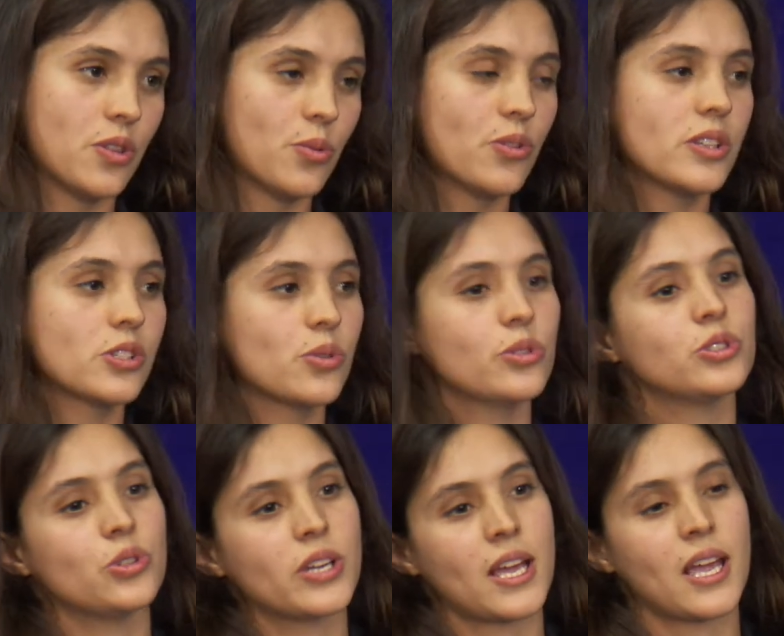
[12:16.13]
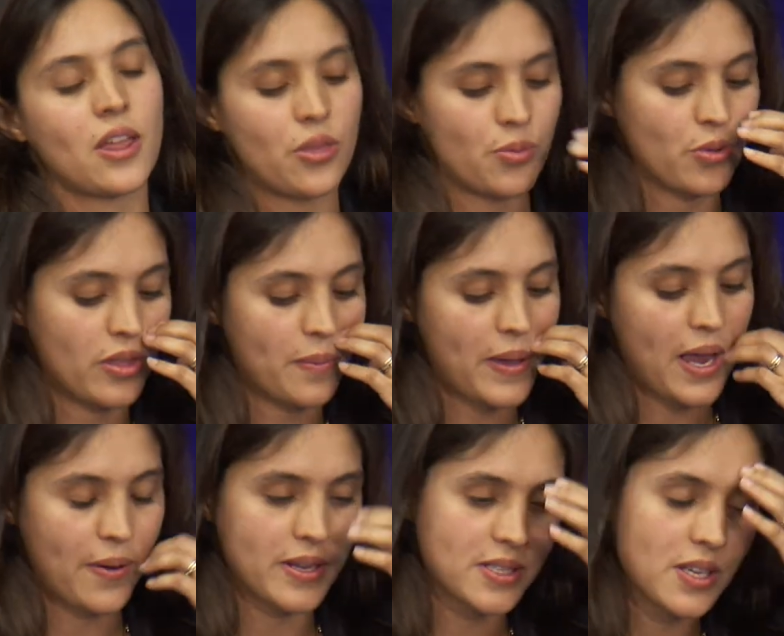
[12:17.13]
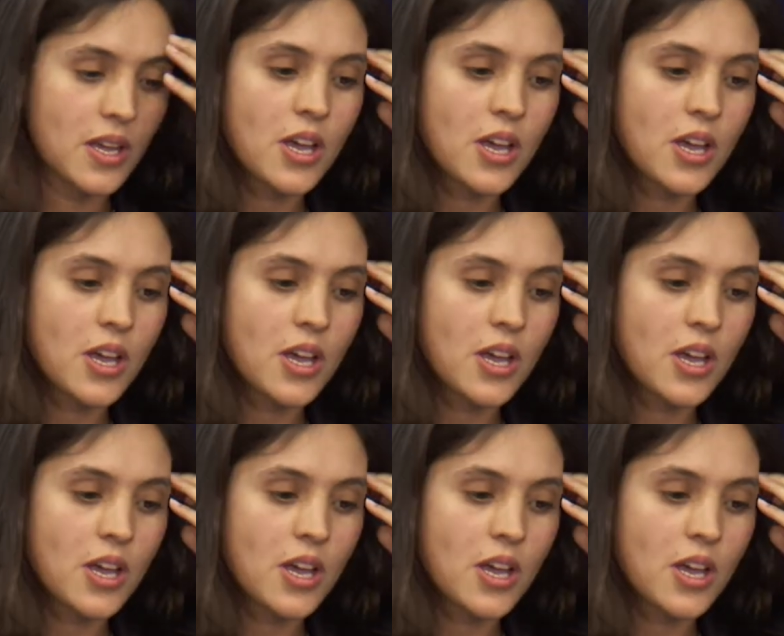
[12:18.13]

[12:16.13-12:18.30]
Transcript: Through the schools, you can get through the parents.